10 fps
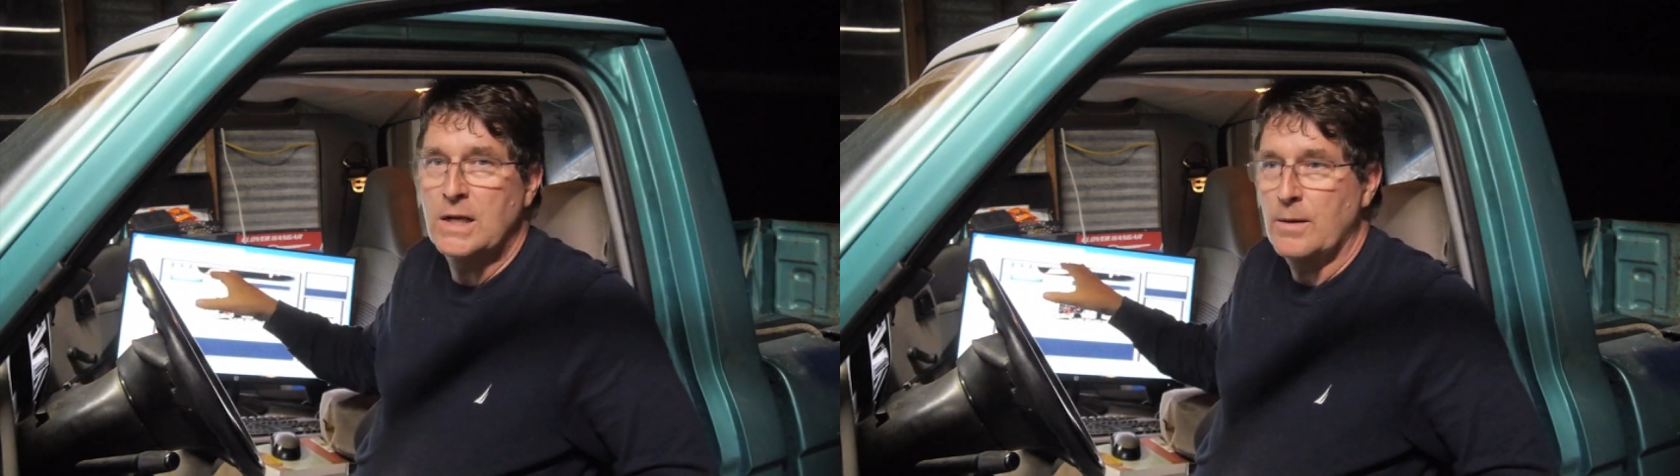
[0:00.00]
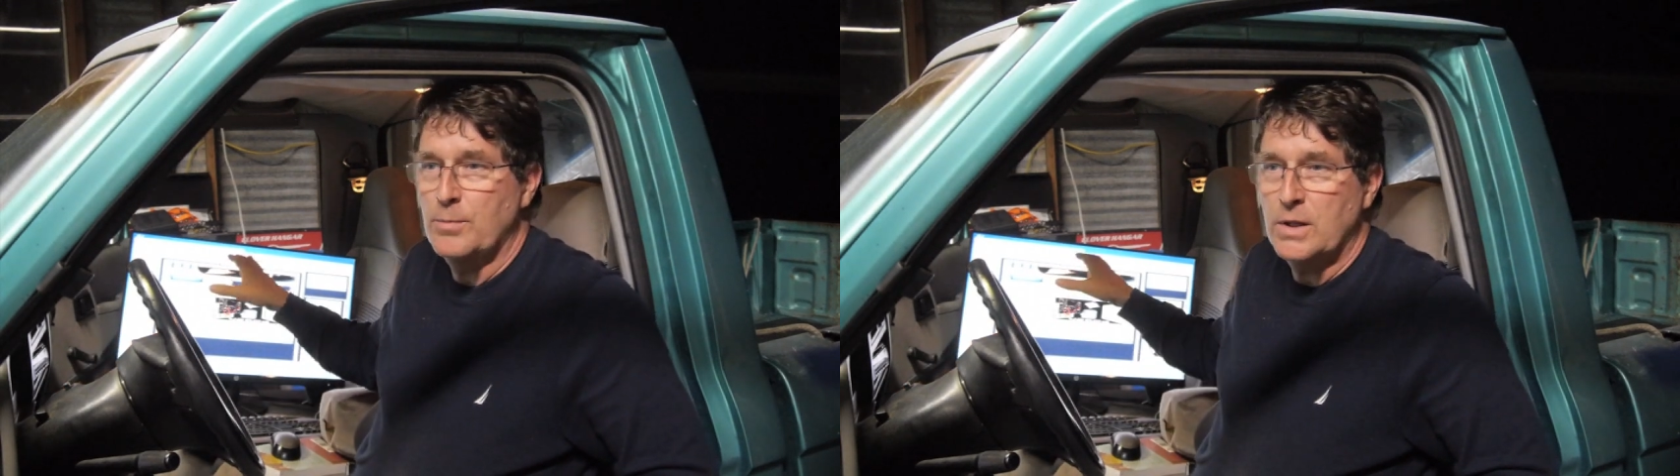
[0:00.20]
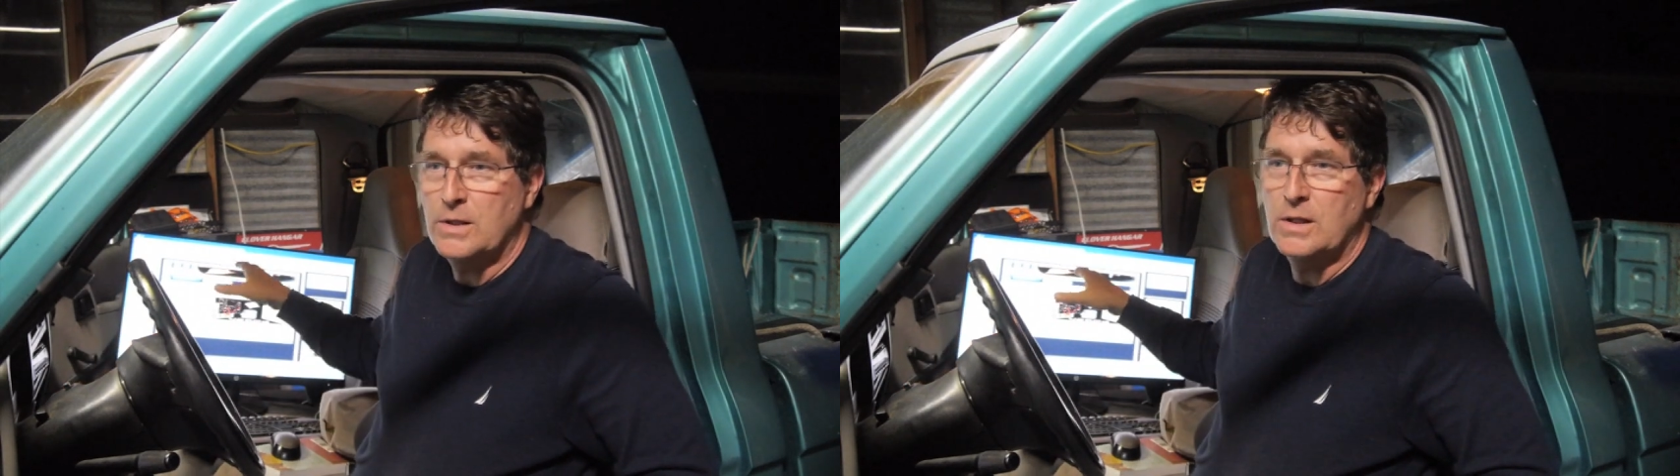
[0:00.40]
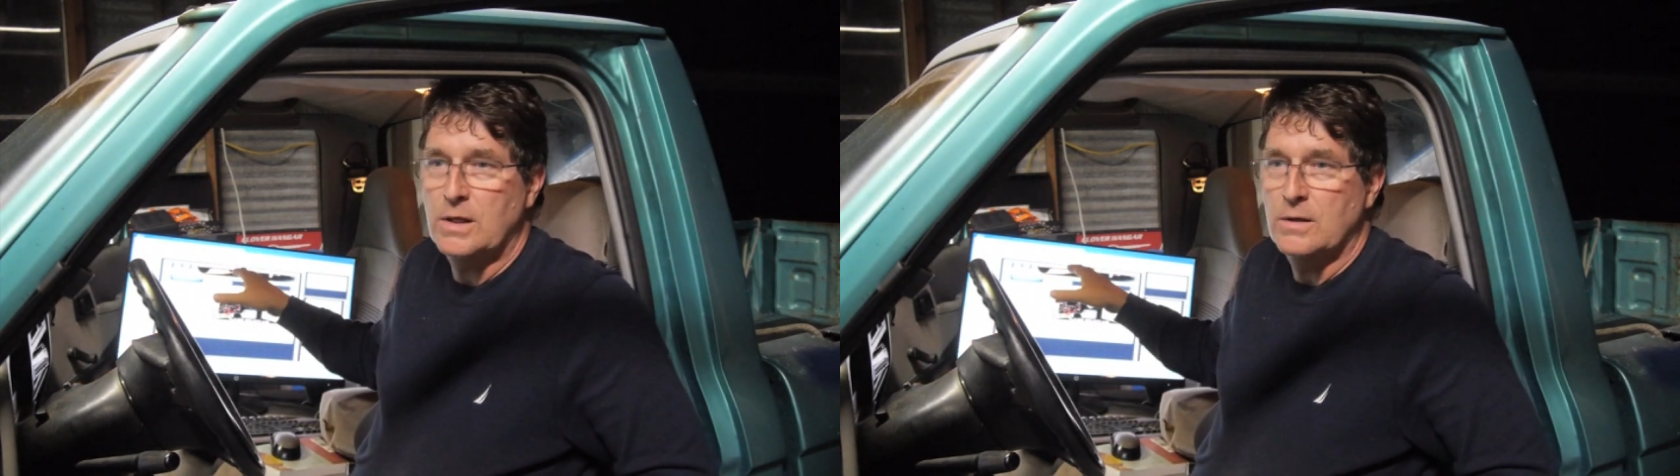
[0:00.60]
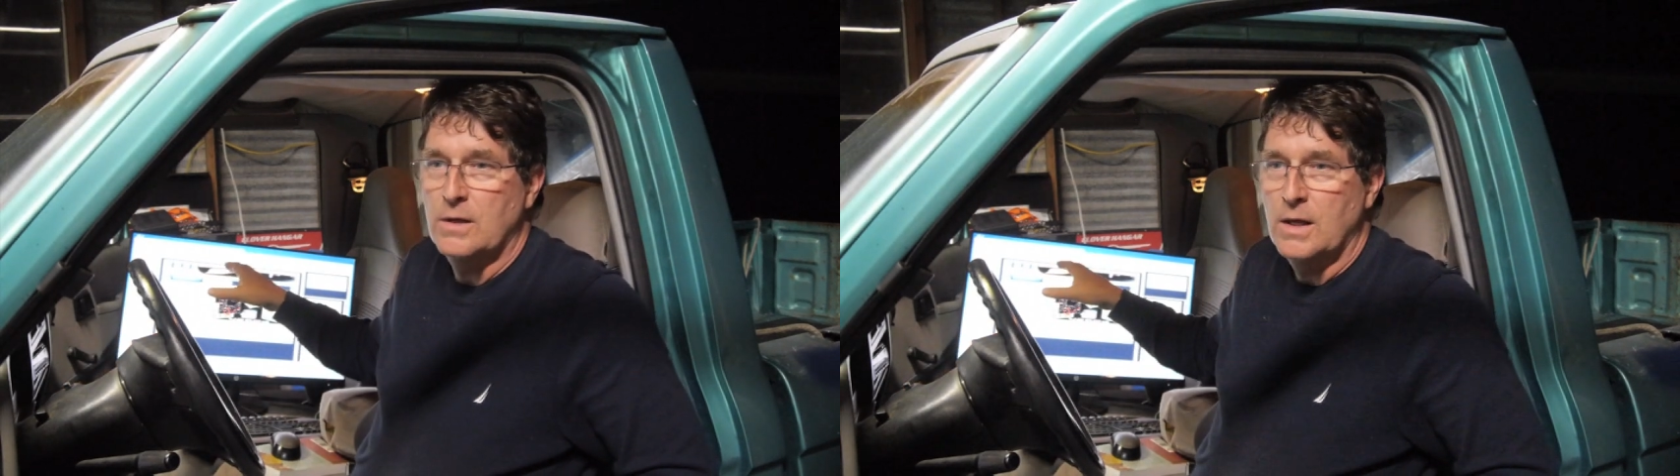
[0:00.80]
I plugged
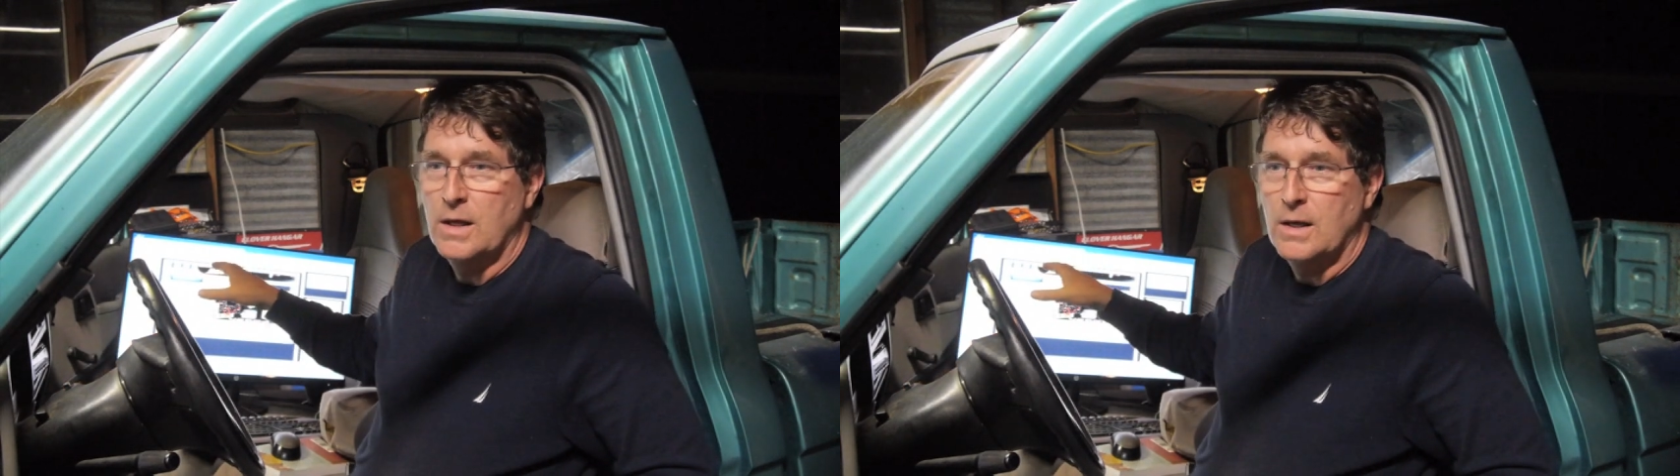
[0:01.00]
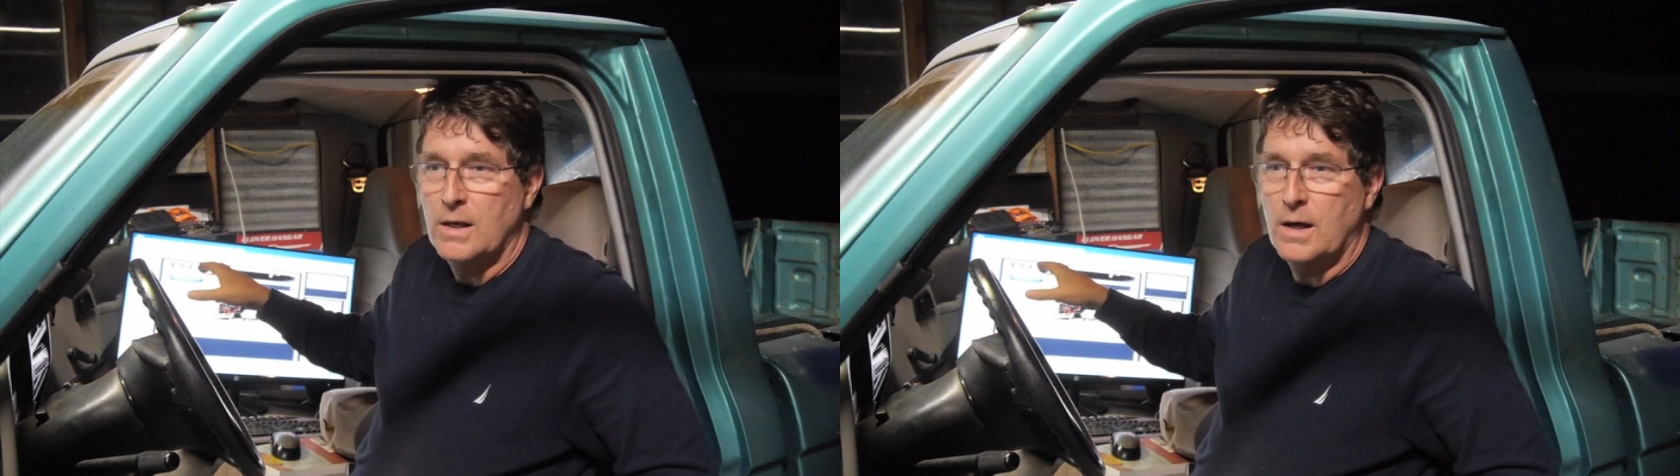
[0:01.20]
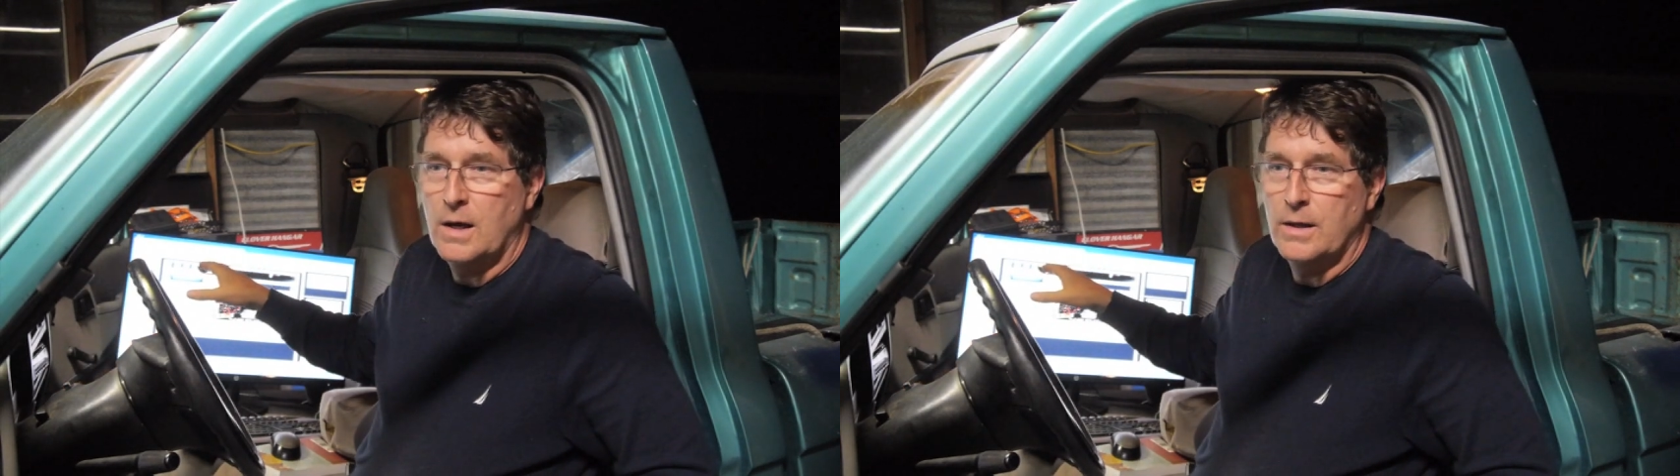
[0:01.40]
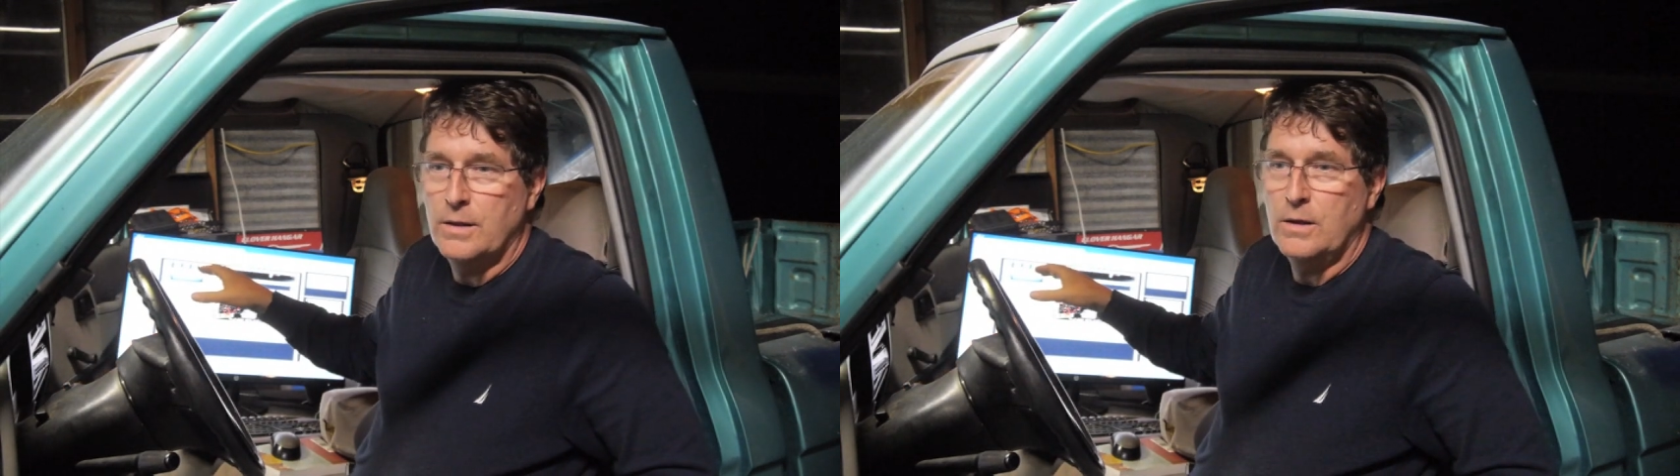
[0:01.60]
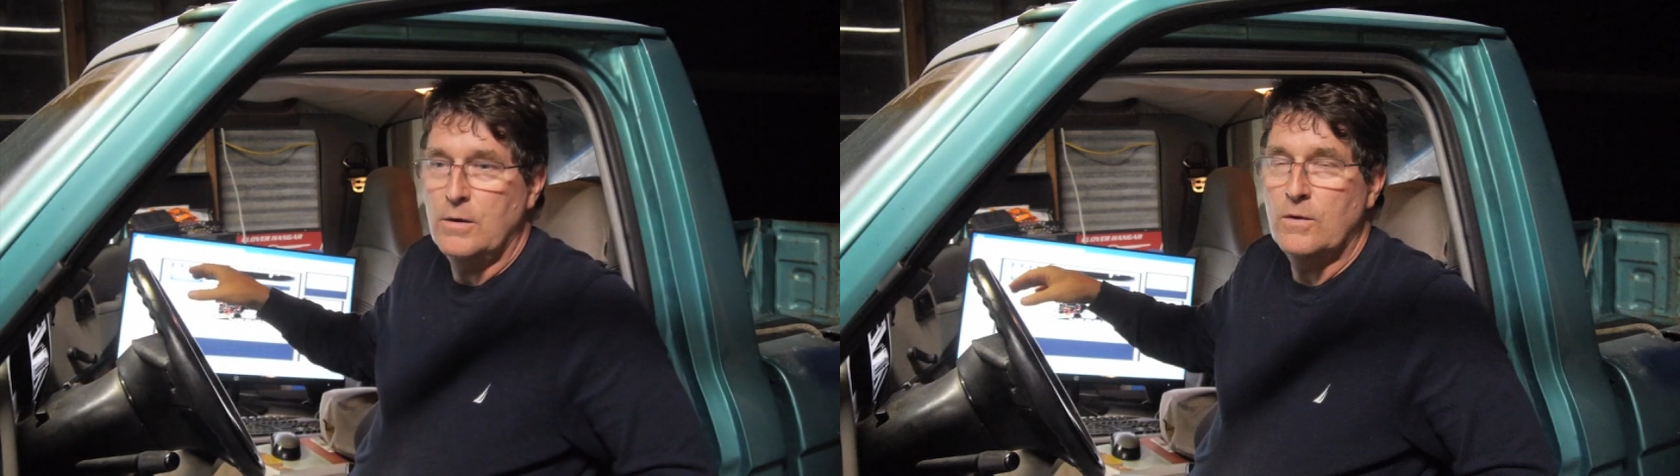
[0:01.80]
the
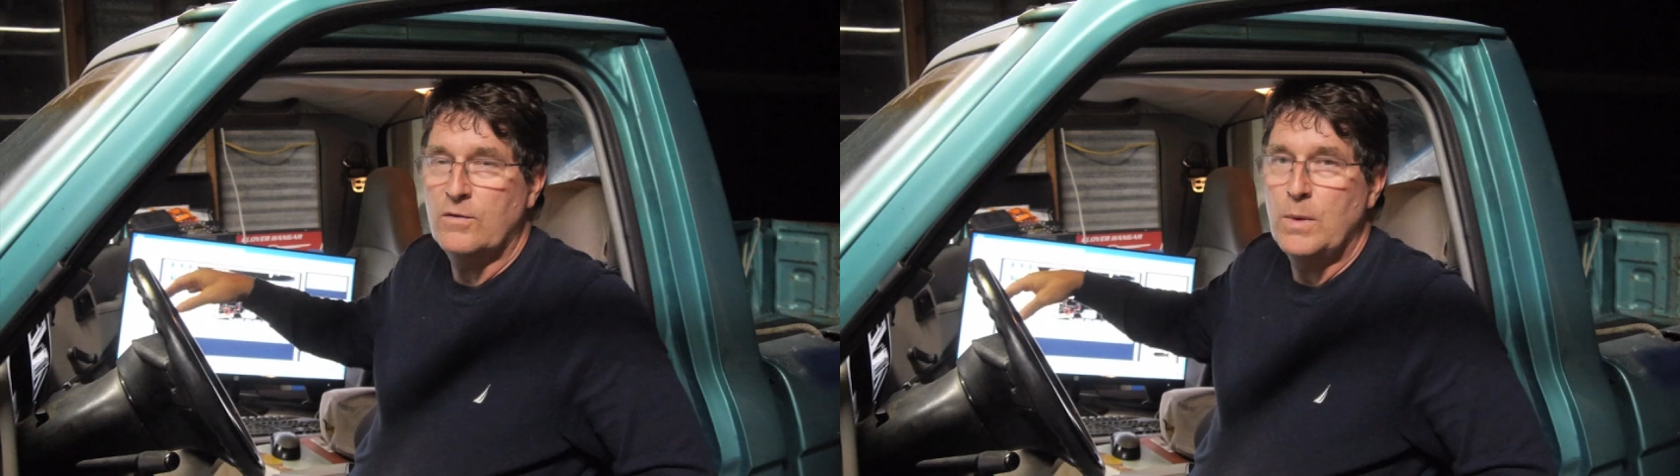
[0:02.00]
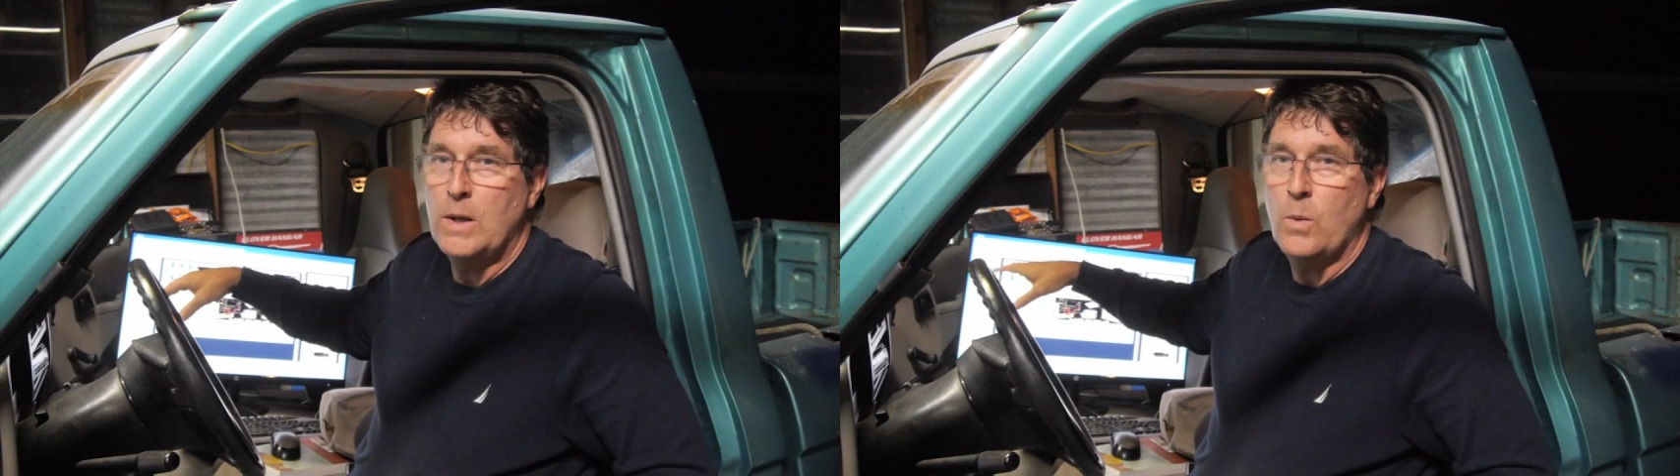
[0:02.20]
USB